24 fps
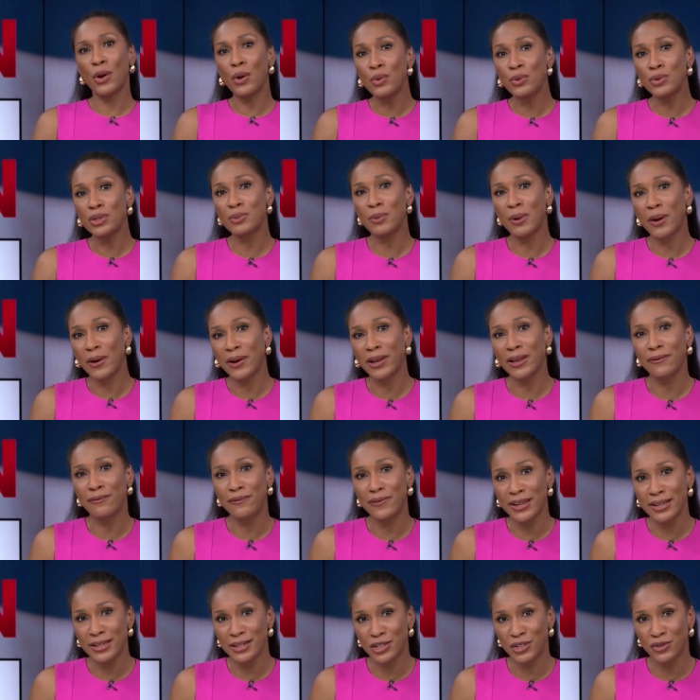those wearing a
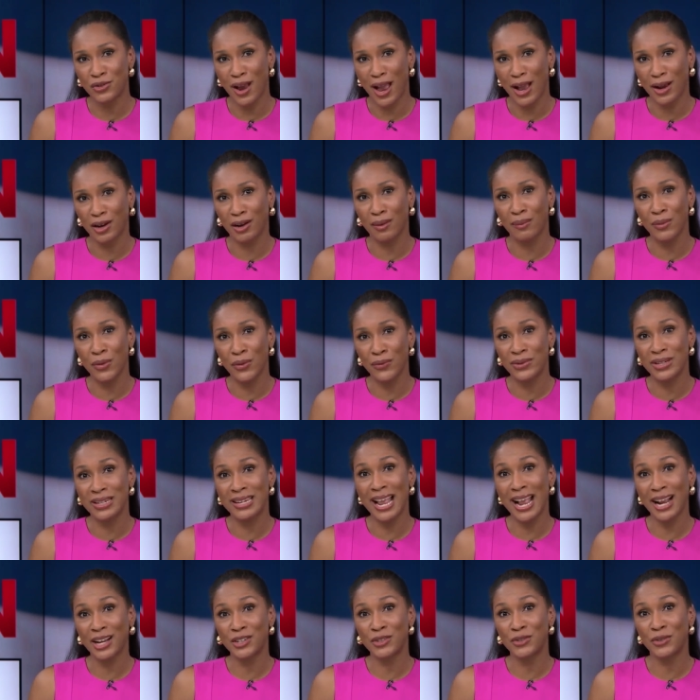fitness tracker moved an
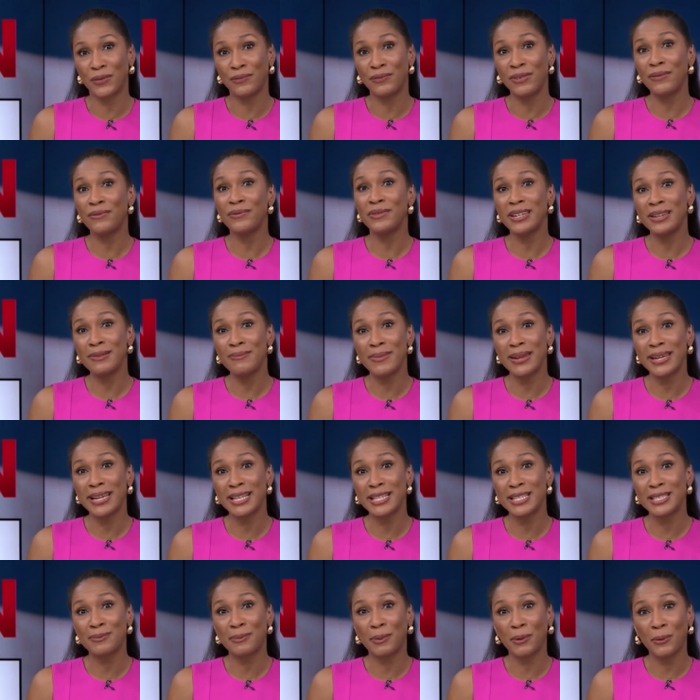extra 50
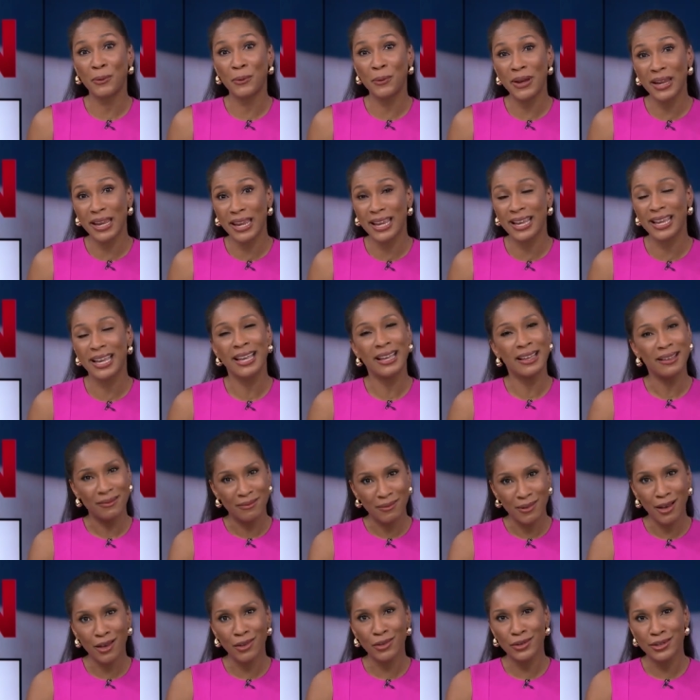minutes per week.
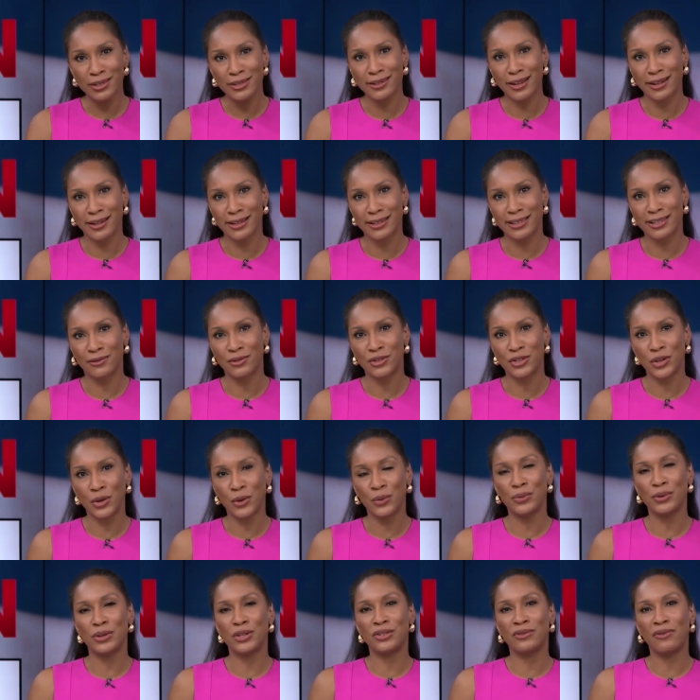Other studies have
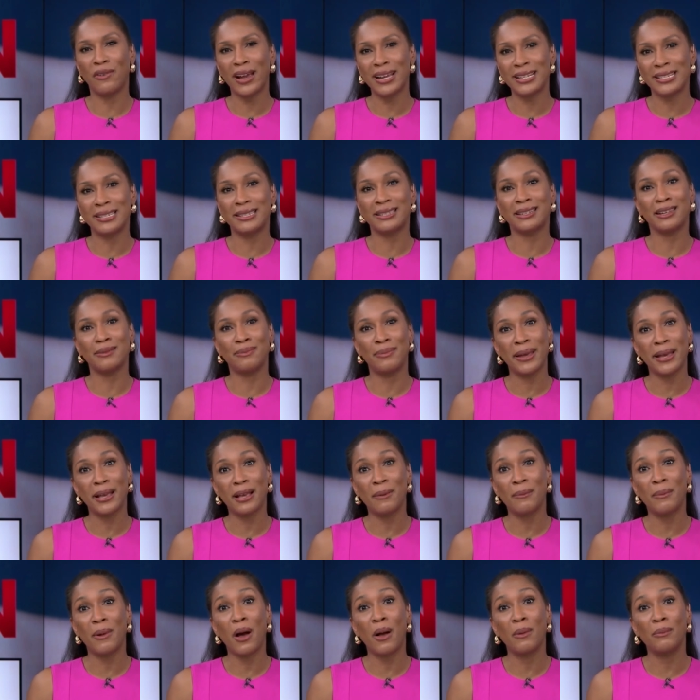shown the devices can pick
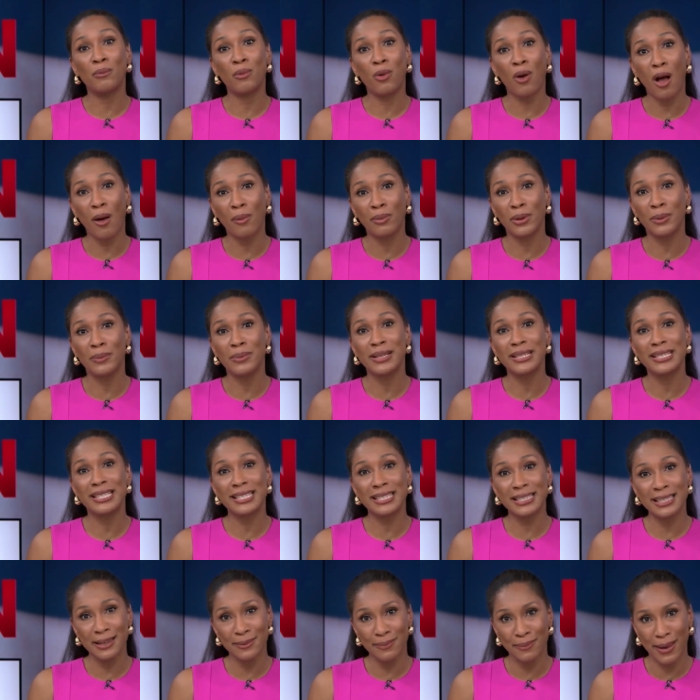up on problem
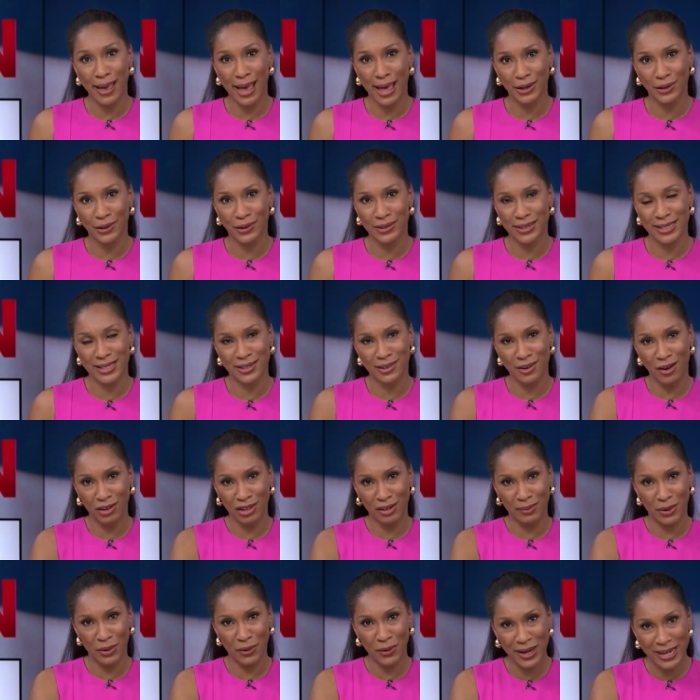sleep patterns. As
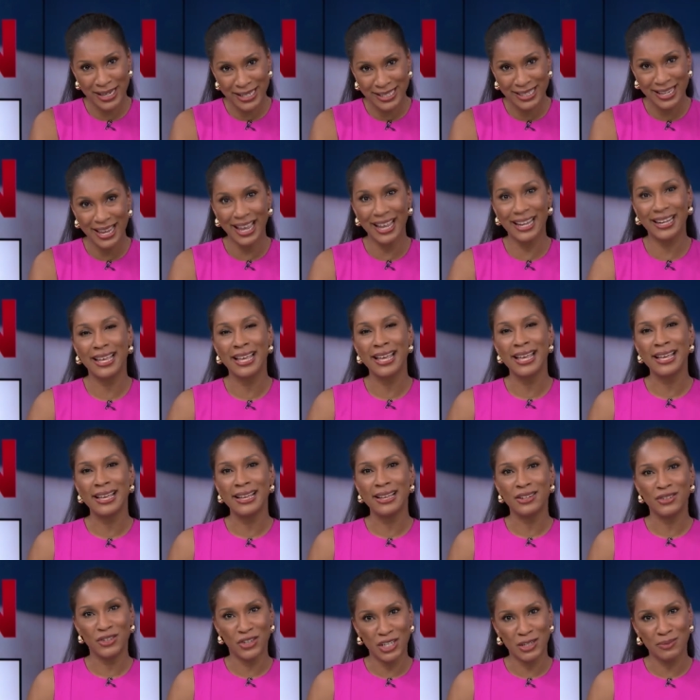Dr. MacRae said,
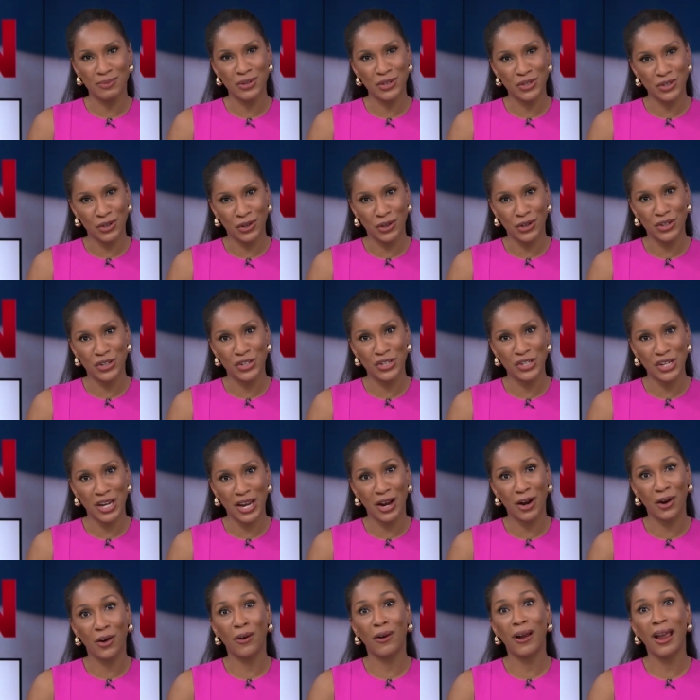just be sure you
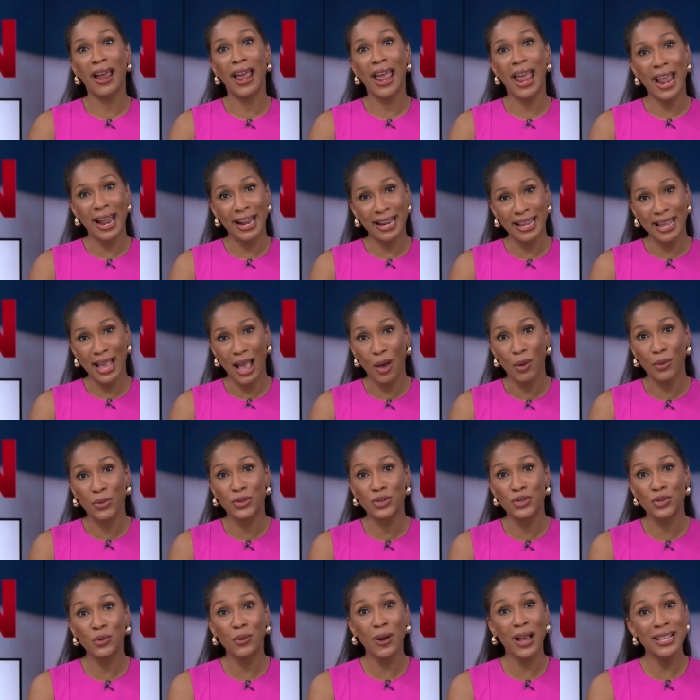share any health
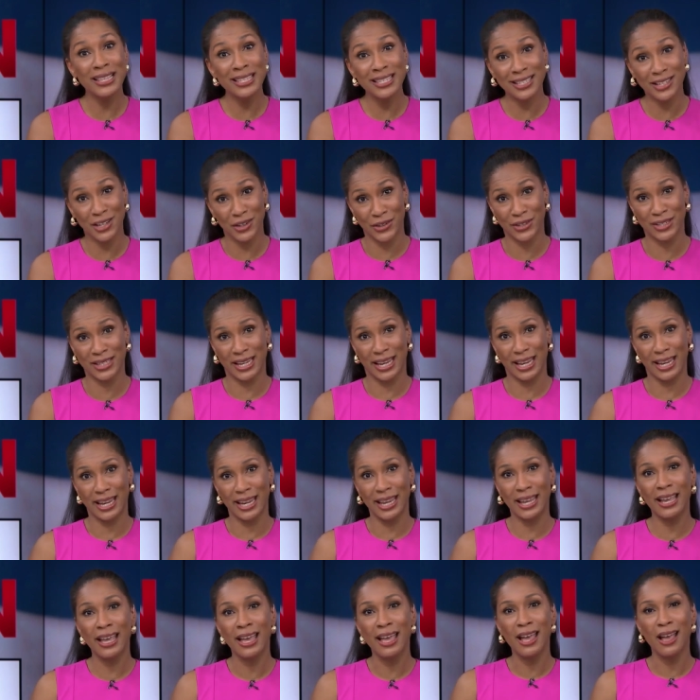trends you're
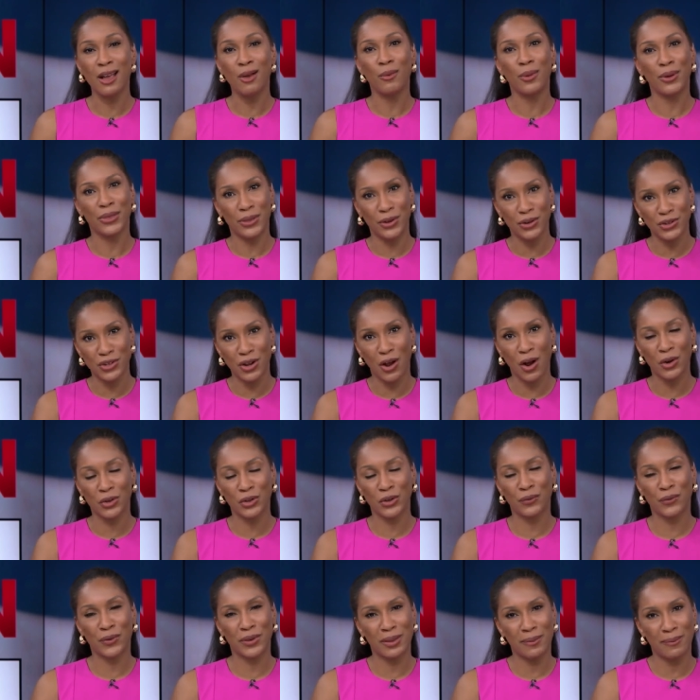seeing with your
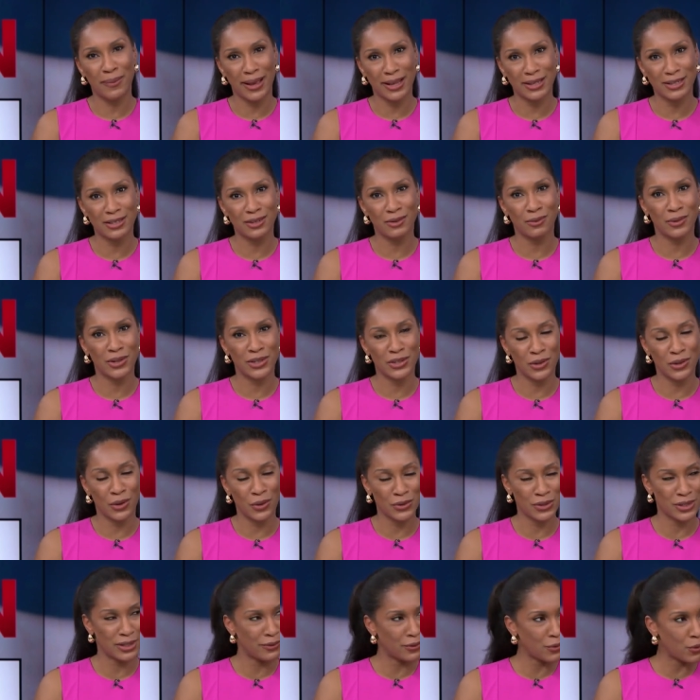doctor for the best
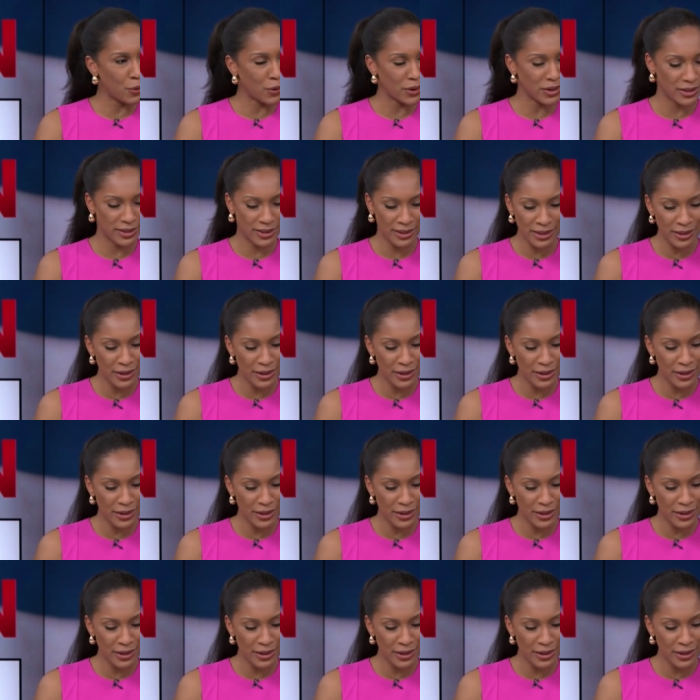results. And of course,